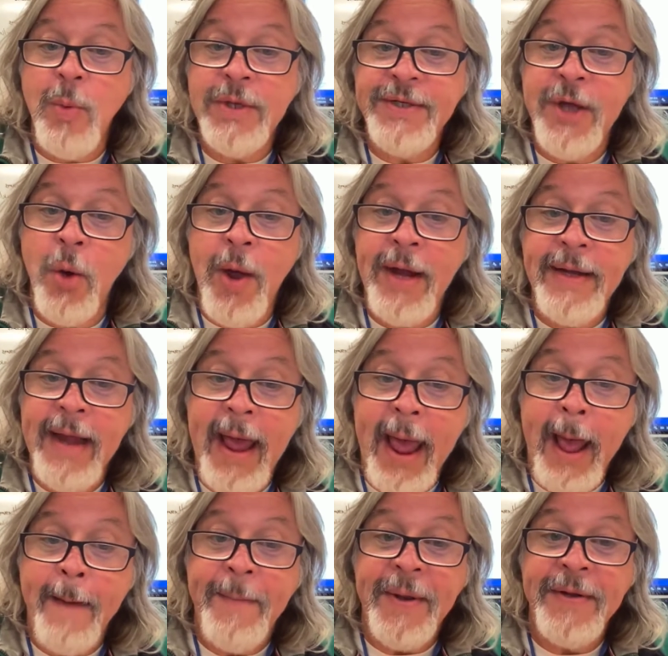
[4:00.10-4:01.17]
was going to
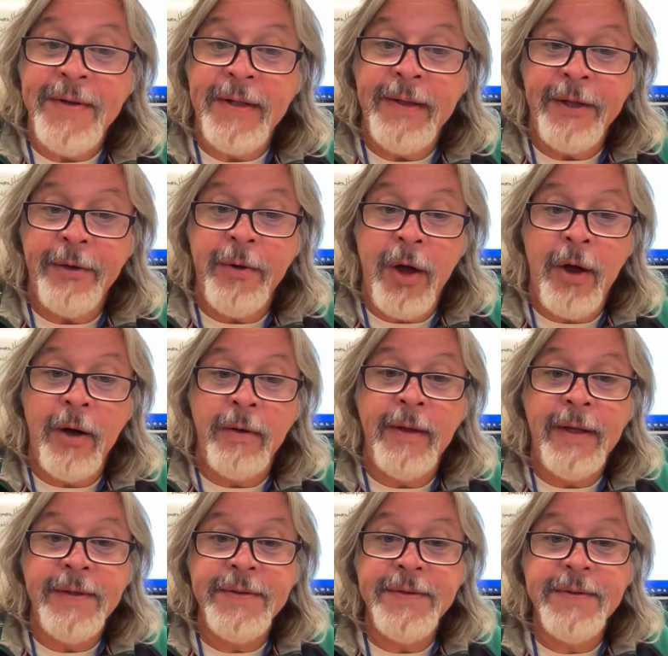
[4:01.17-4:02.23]
happen to little
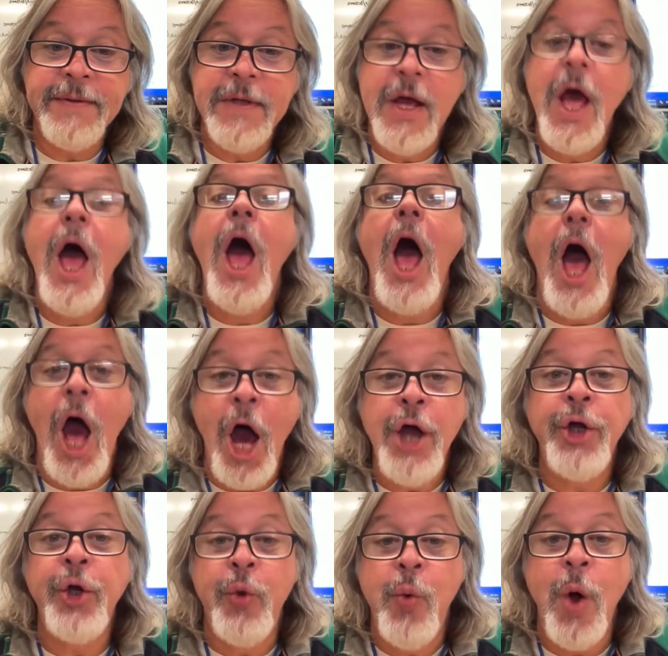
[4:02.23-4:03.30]
Arliss,
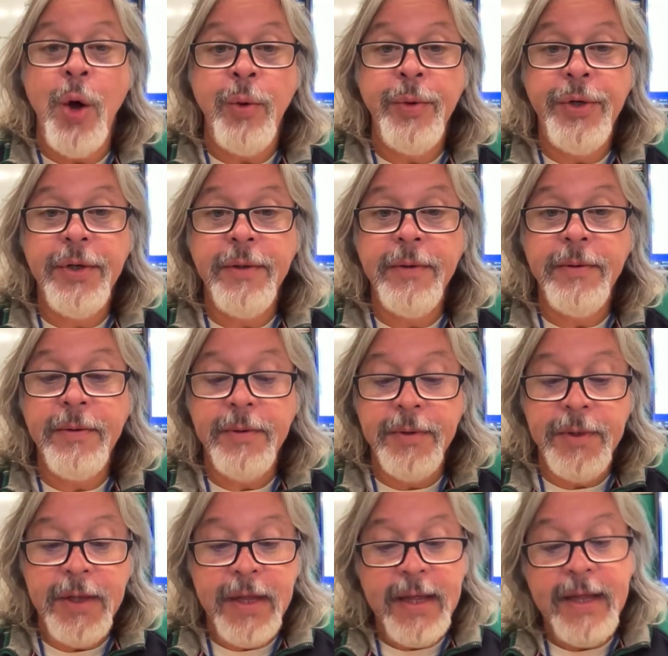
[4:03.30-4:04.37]
unquote.
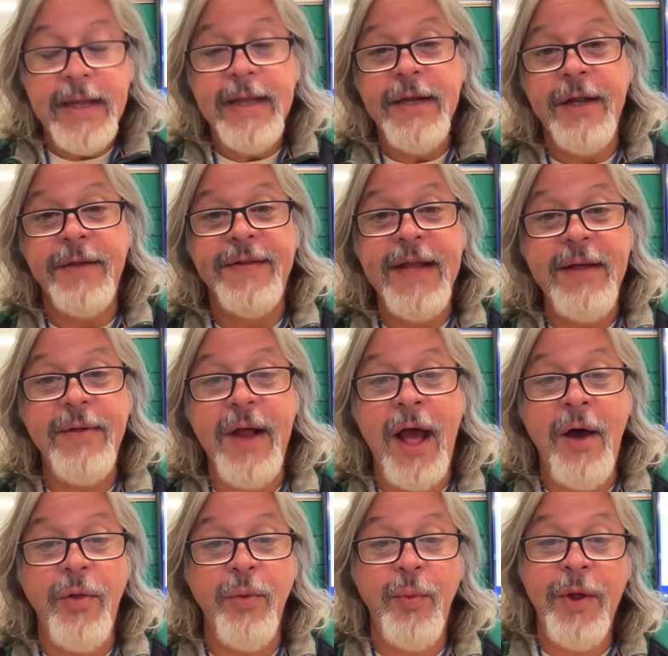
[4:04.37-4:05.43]
Now see
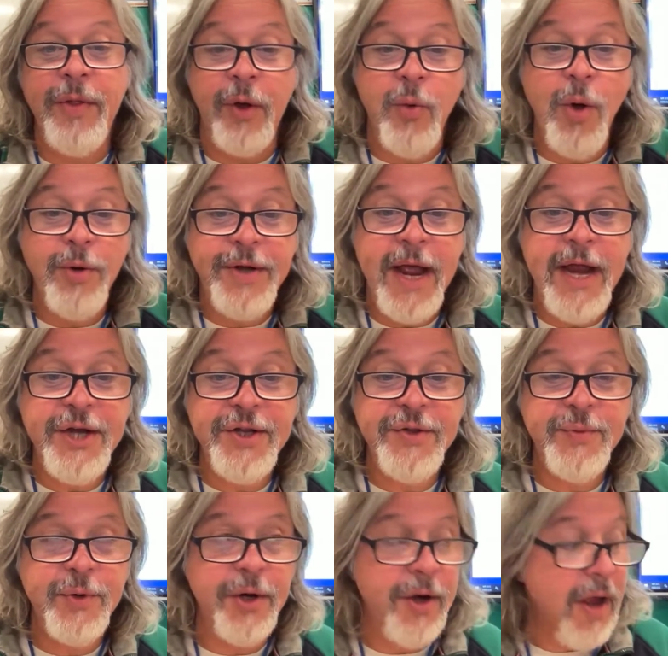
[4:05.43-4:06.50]
where the quotations
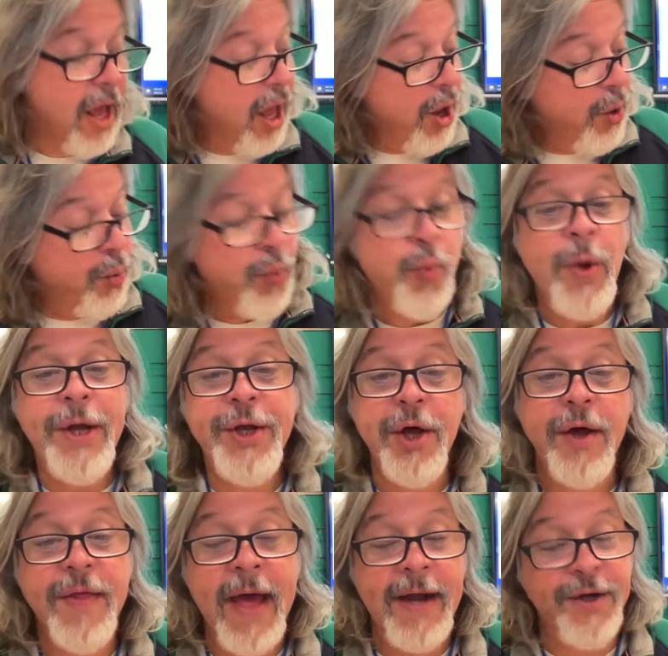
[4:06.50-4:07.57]
were? We
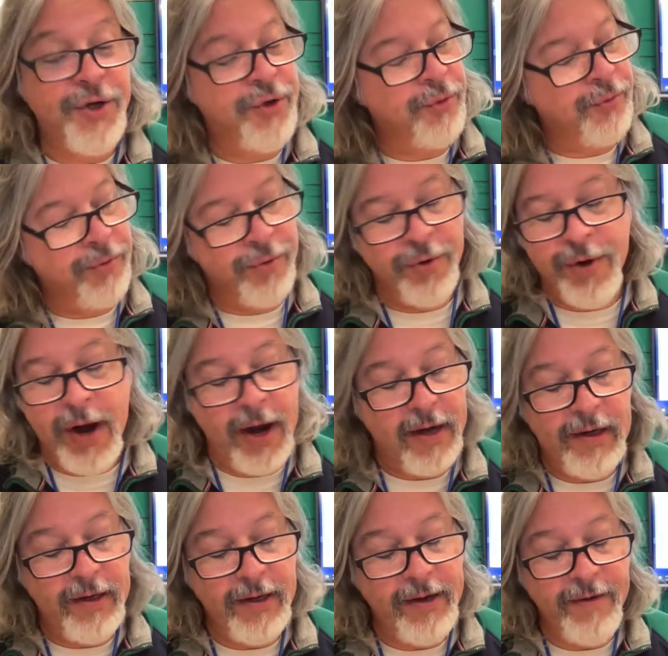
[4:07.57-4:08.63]
took that
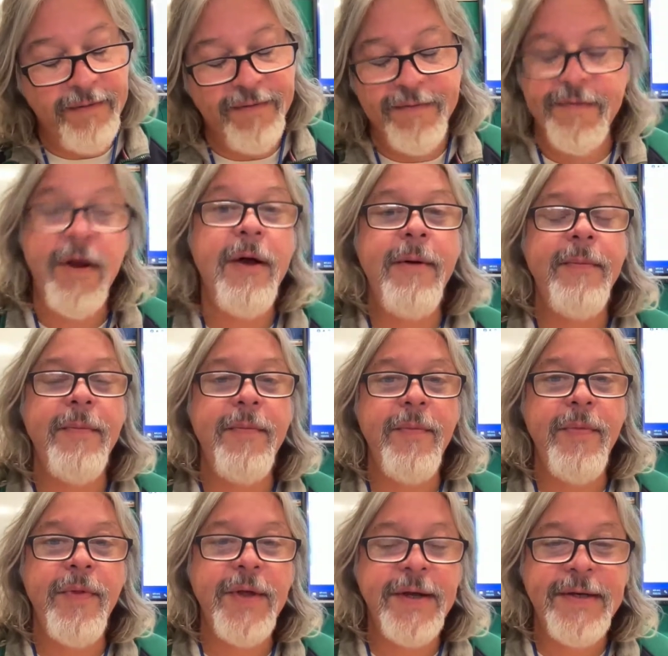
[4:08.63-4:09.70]
directly
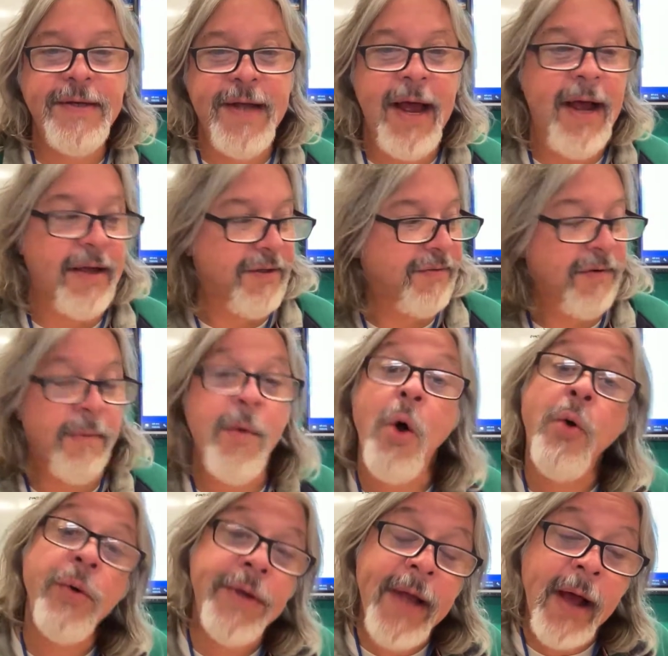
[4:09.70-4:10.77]
from the text from
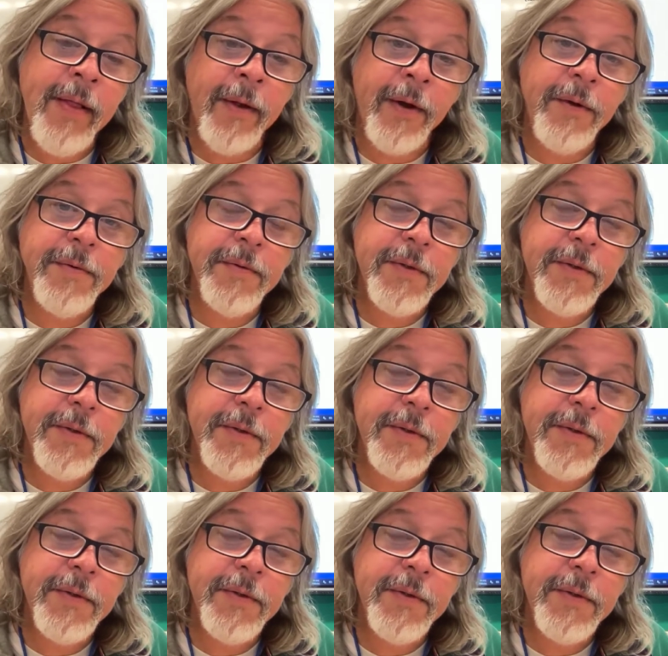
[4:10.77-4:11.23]
Old Yeller.